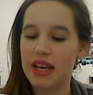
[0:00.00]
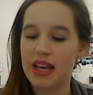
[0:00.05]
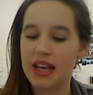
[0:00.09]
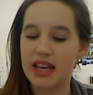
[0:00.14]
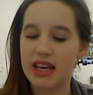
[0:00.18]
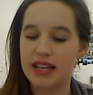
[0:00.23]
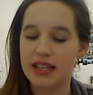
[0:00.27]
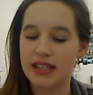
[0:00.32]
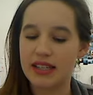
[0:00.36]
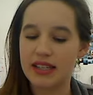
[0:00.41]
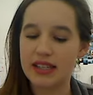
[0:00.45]

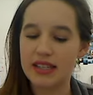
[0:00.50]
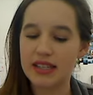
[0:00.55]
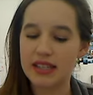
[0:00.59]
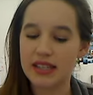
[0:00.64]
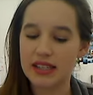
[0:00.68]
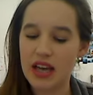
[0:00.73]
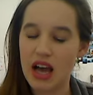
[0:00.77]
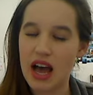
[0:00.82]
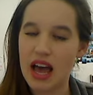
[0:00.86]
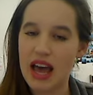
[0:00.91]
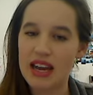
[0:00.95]

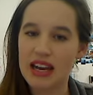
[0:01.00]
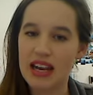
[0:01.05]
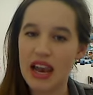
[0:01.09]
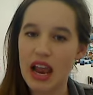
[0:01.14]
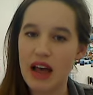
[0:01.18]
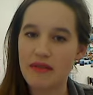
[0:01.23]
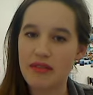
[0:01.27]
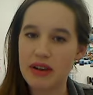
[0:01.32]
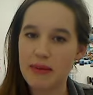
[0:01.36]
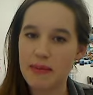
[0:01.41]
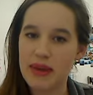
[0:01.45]
is, I had a
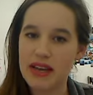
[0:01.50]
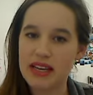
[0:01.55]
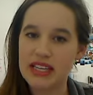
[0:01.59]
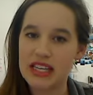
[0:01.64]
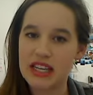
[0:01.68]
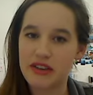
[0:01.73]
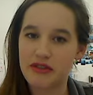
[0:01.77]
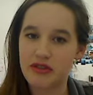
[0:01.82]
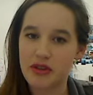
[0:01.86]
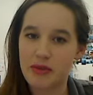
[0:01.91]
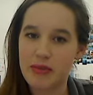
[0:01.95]
lovely
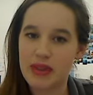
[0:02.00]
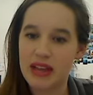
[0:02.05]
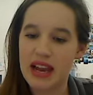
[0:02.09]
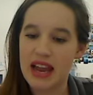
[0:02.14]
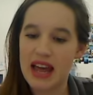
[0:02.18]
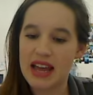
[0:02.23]
meeting from the